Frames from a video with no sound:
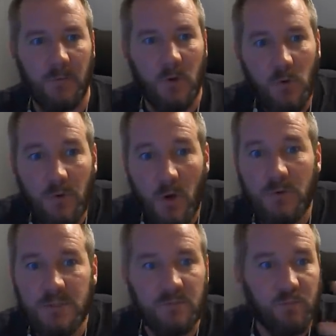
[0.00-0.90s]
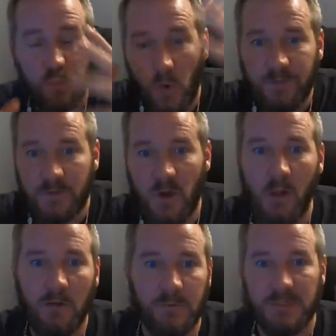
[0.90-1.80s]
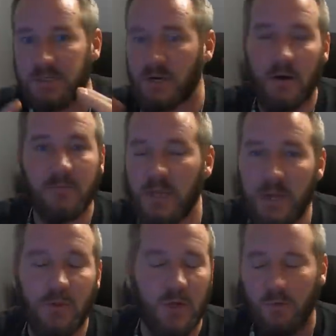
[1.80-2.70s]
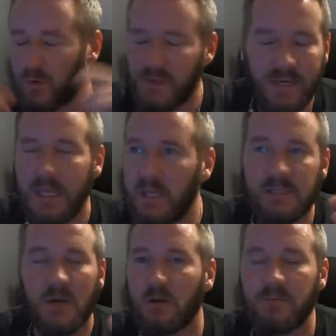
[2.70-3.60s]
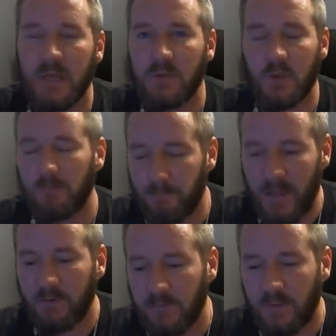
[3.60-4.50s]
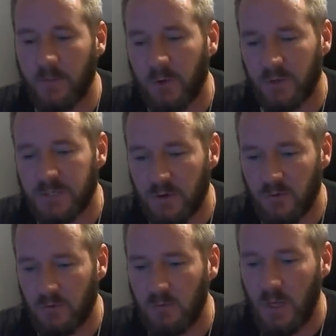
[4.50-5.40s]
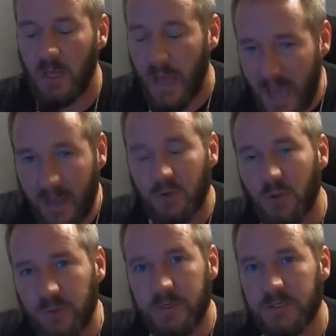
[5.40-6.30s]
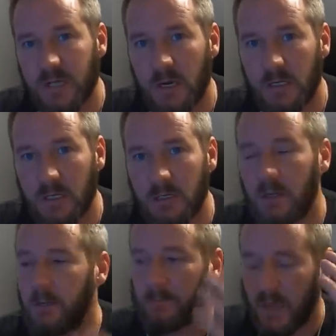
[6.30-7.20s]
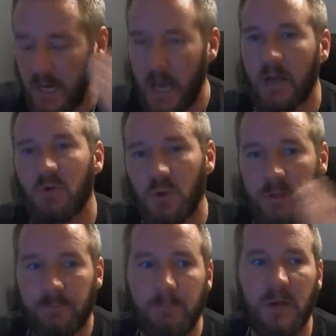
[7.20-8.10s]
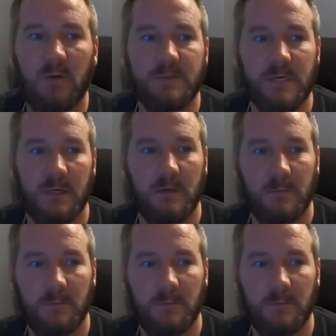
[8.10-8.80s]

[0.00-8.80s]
Who knows what the tolerances are of the engine and what the needs are of the engine better than the person who actually designed it and actually built it?